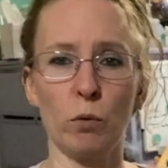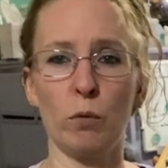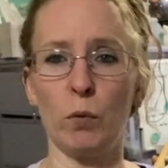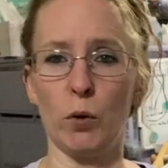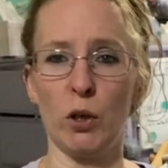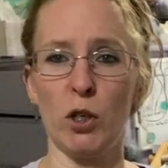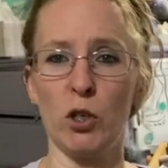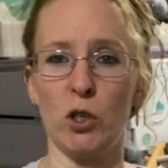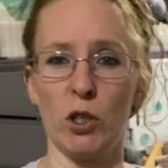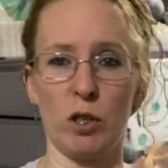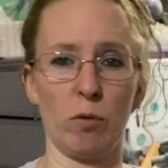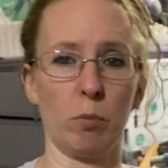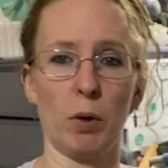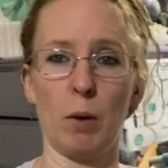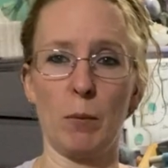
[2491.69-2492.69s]
footage that
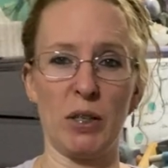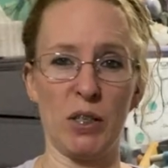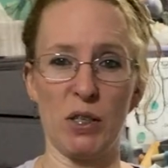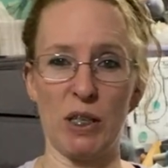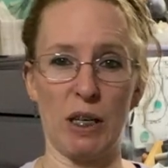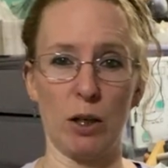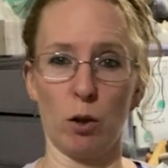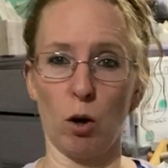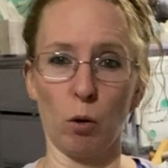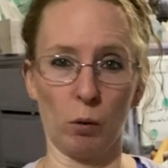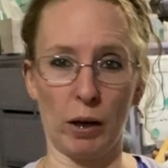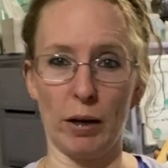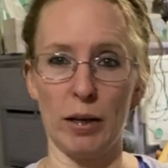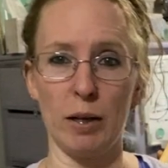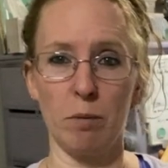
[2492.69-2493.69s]
you've probably seen
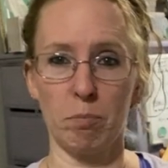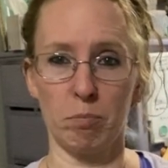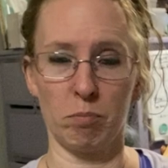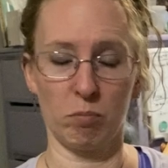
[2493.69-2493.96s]
already